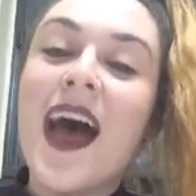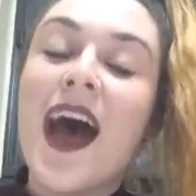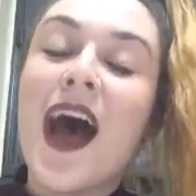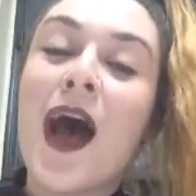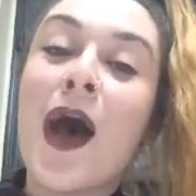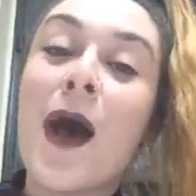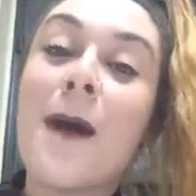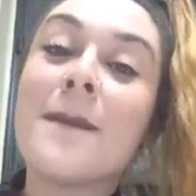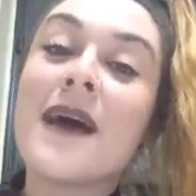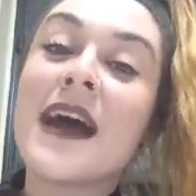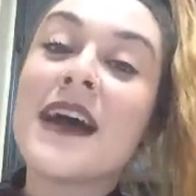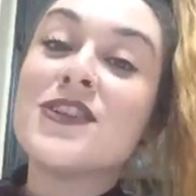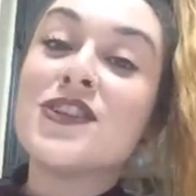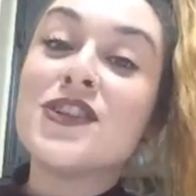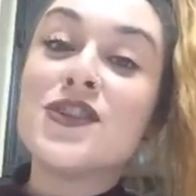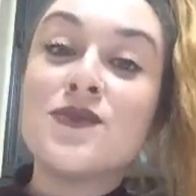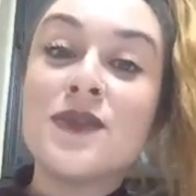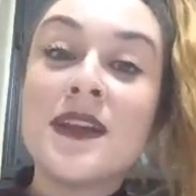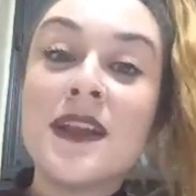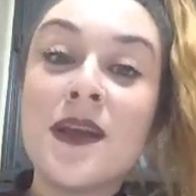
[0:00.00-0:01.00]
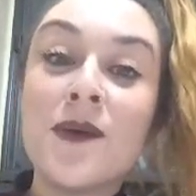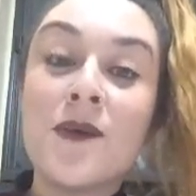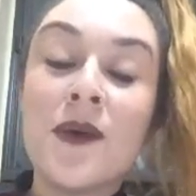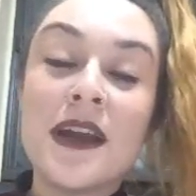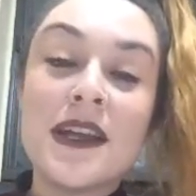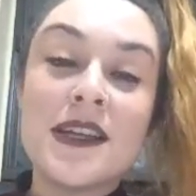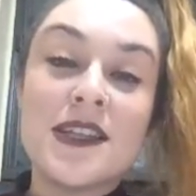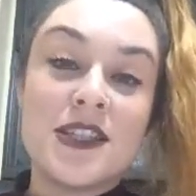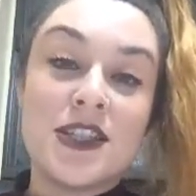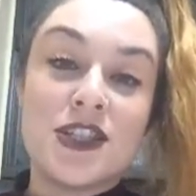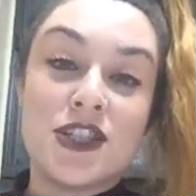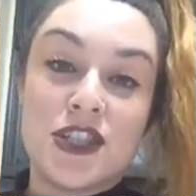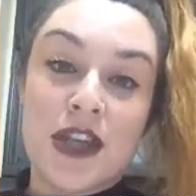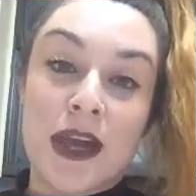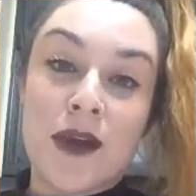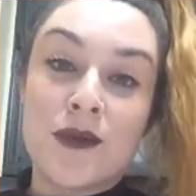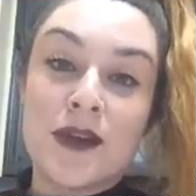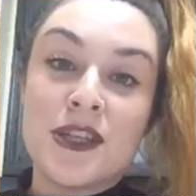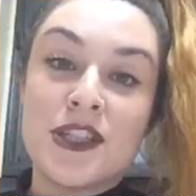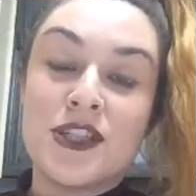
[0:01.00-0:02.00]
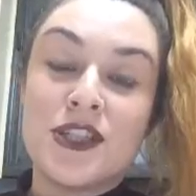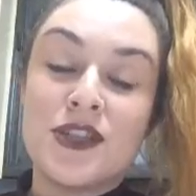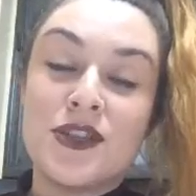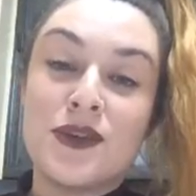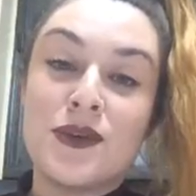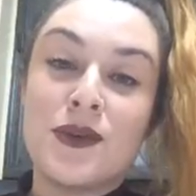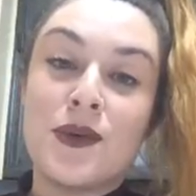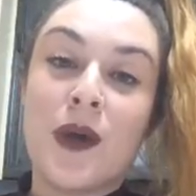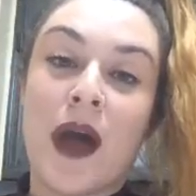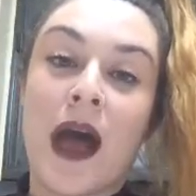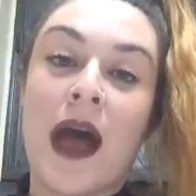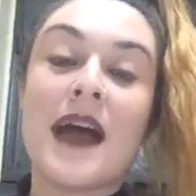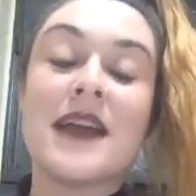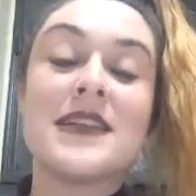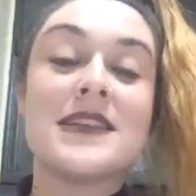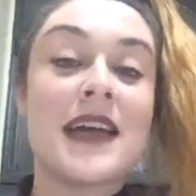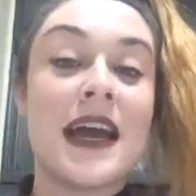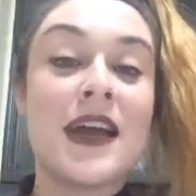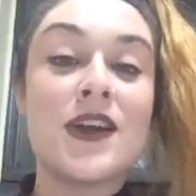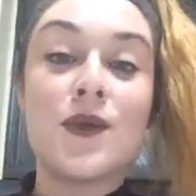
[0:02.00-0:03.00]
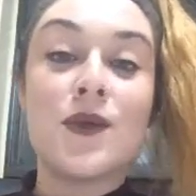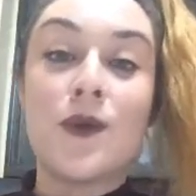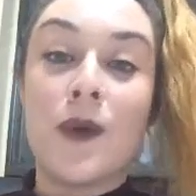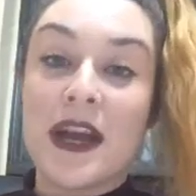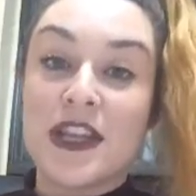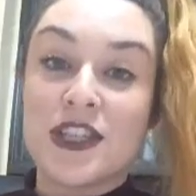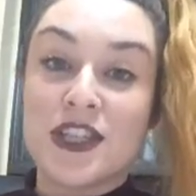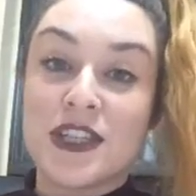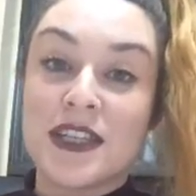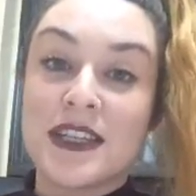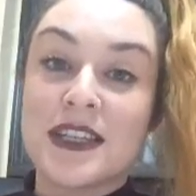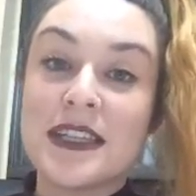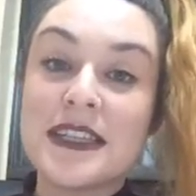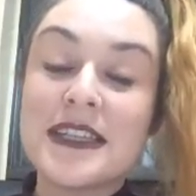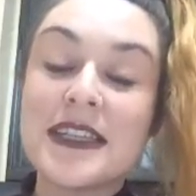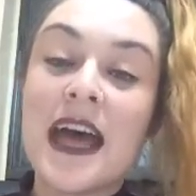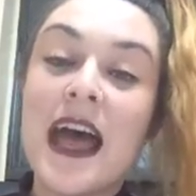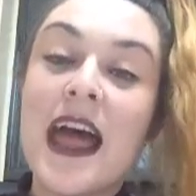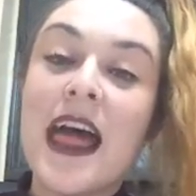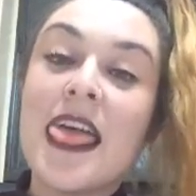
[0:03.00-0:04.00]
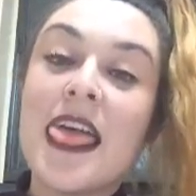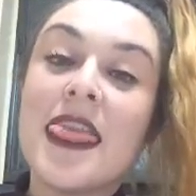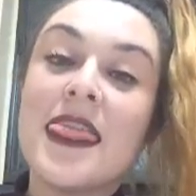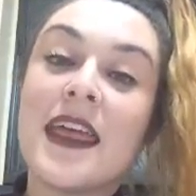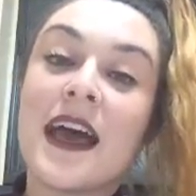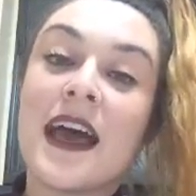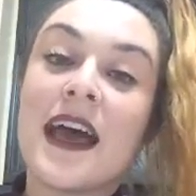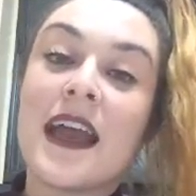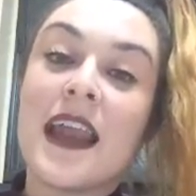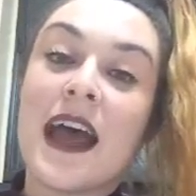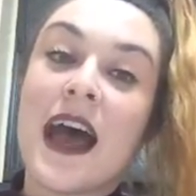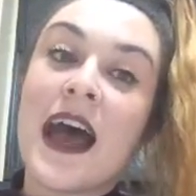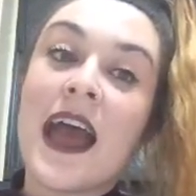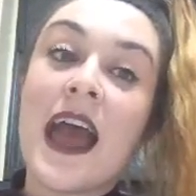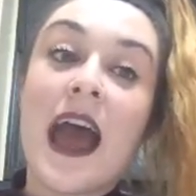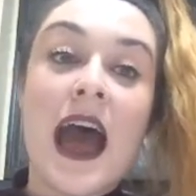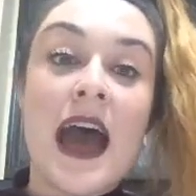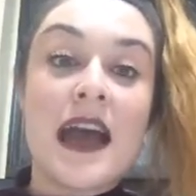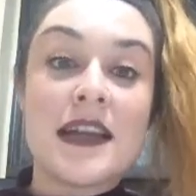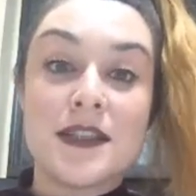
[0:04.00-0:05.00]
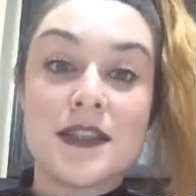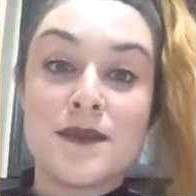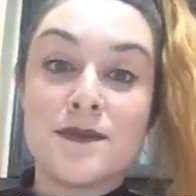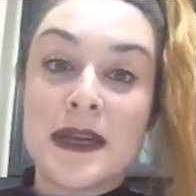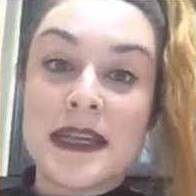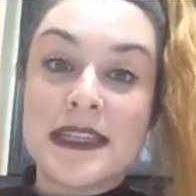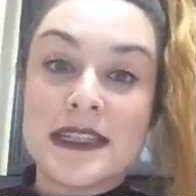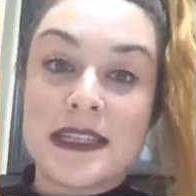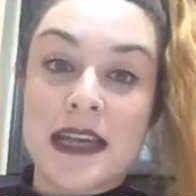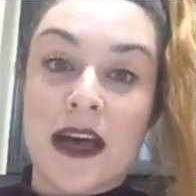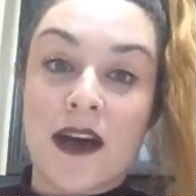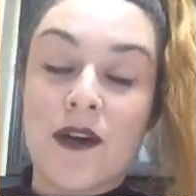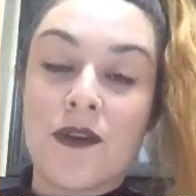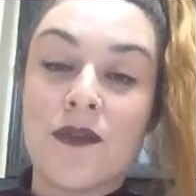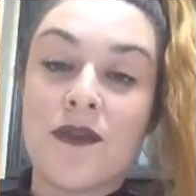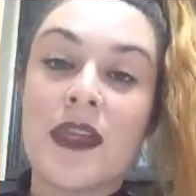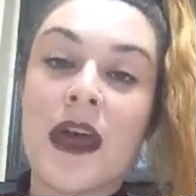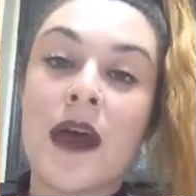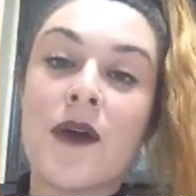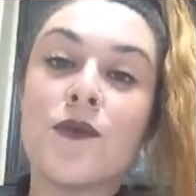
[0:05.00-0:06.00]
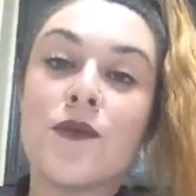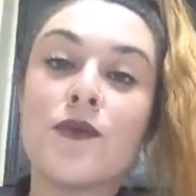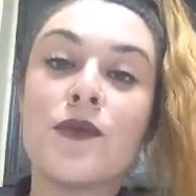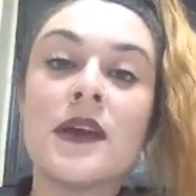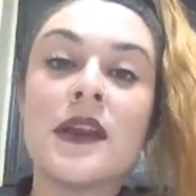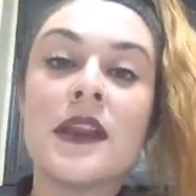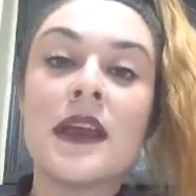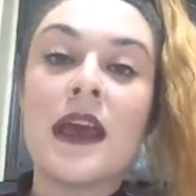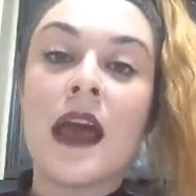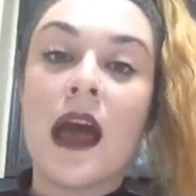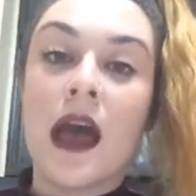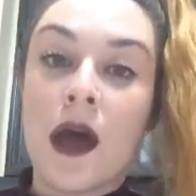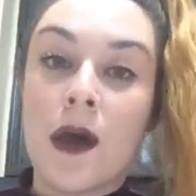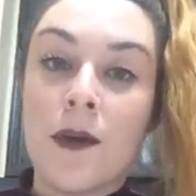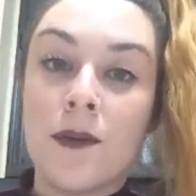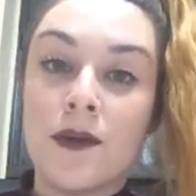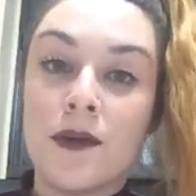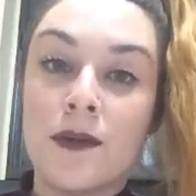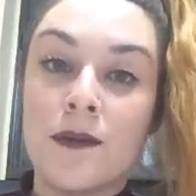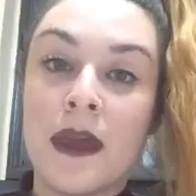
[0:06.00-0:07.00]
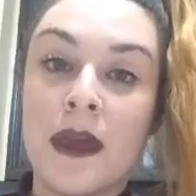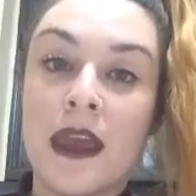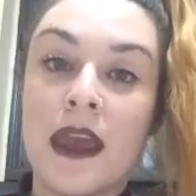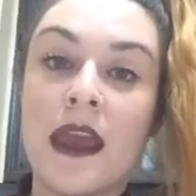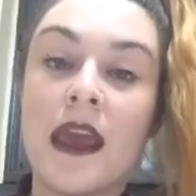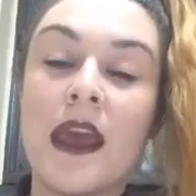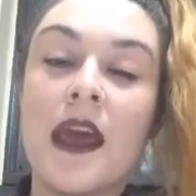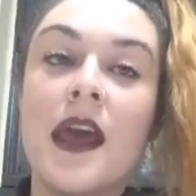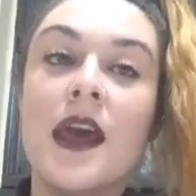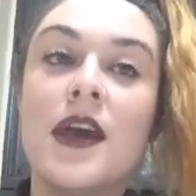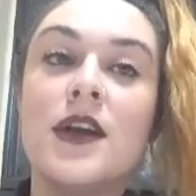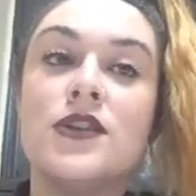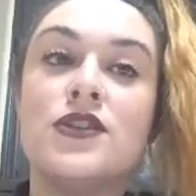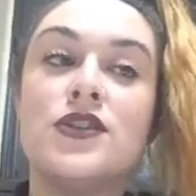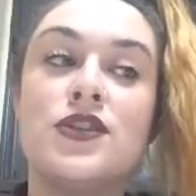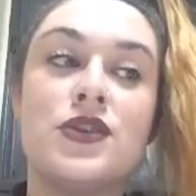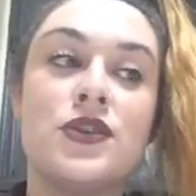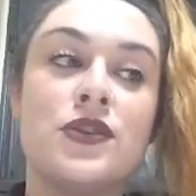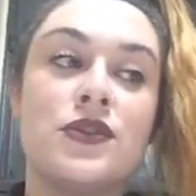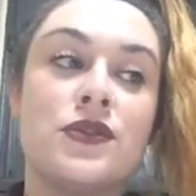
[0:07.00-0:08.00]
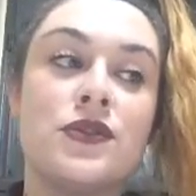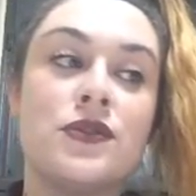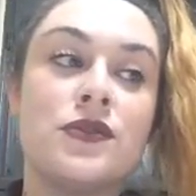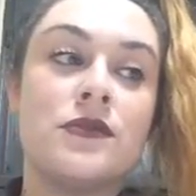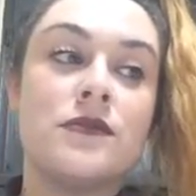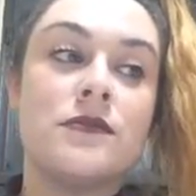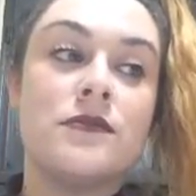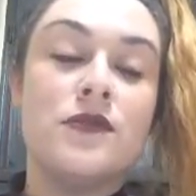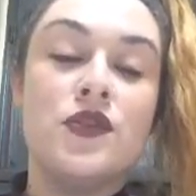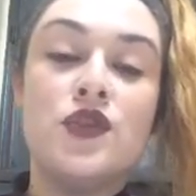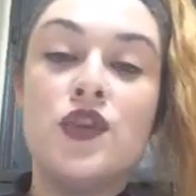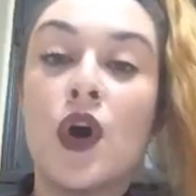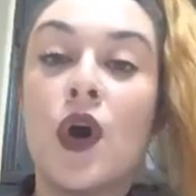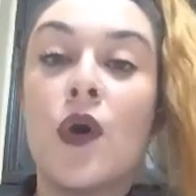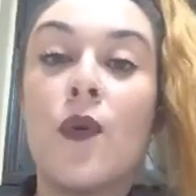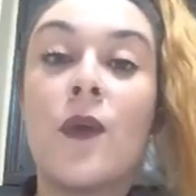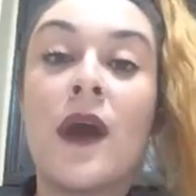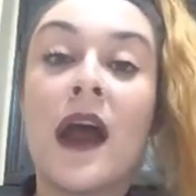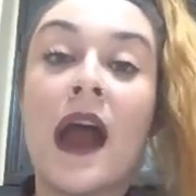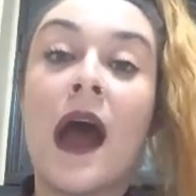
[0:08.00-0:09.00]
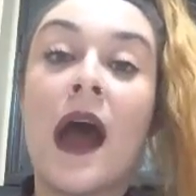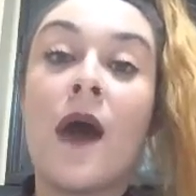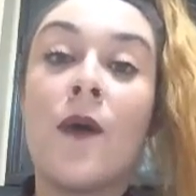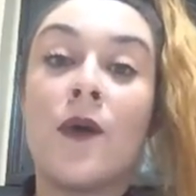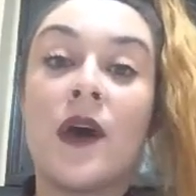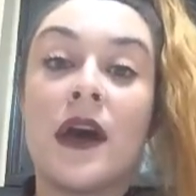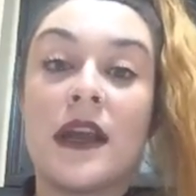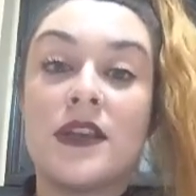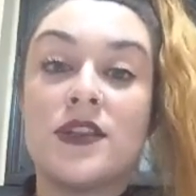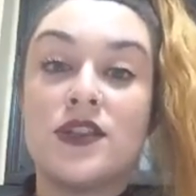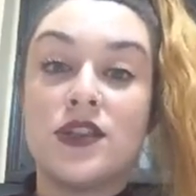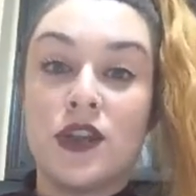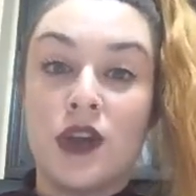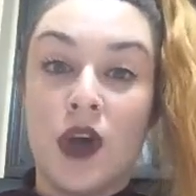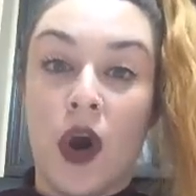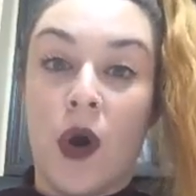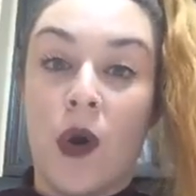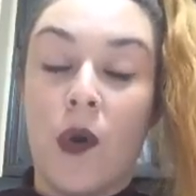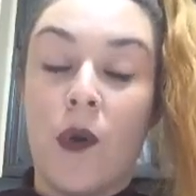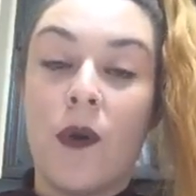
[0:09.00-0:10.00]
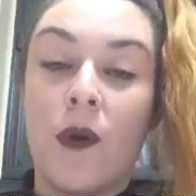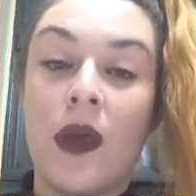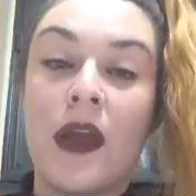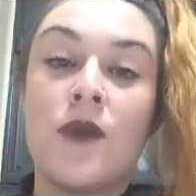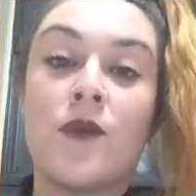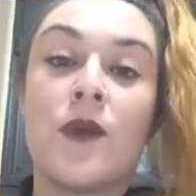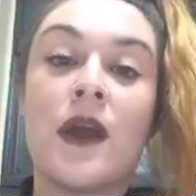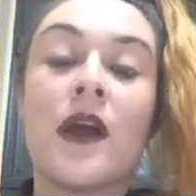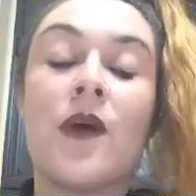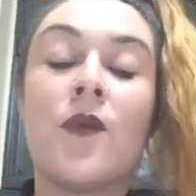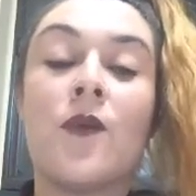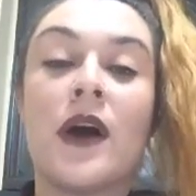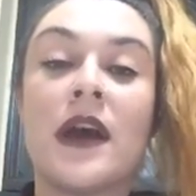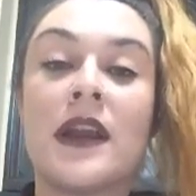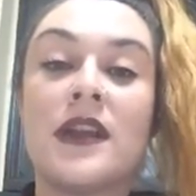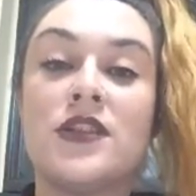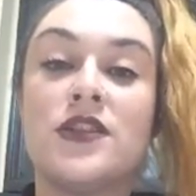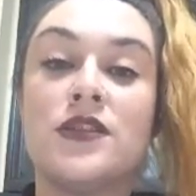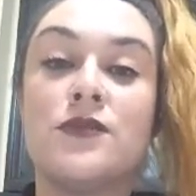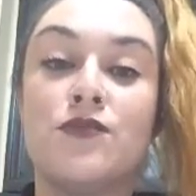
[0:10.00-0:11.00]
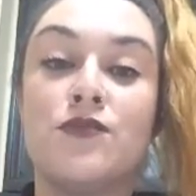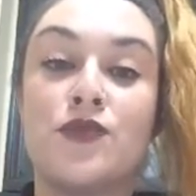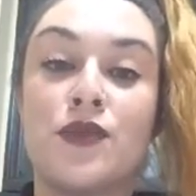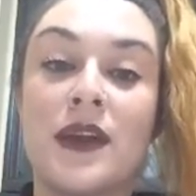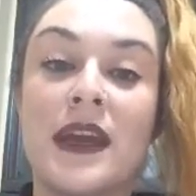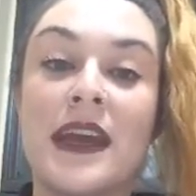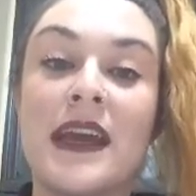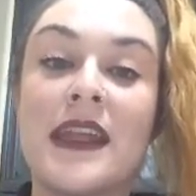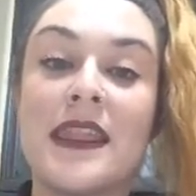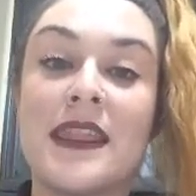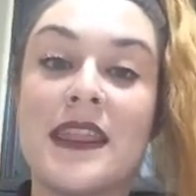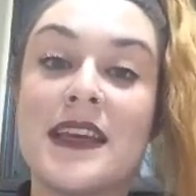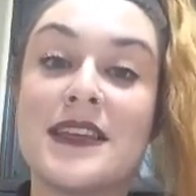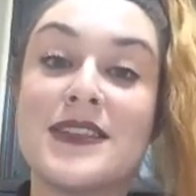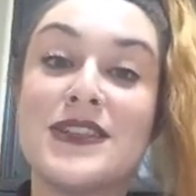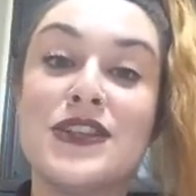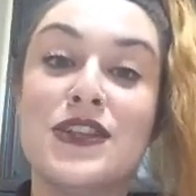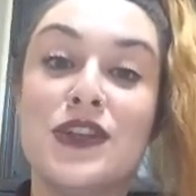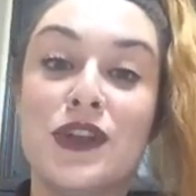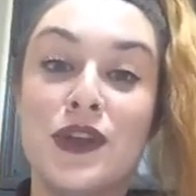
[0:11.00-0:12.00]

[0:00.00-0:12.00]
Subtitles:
I just really wanted to share with you 10 questions that I asked myself that really helped me to know where I wanted to go and where I wanted to bring this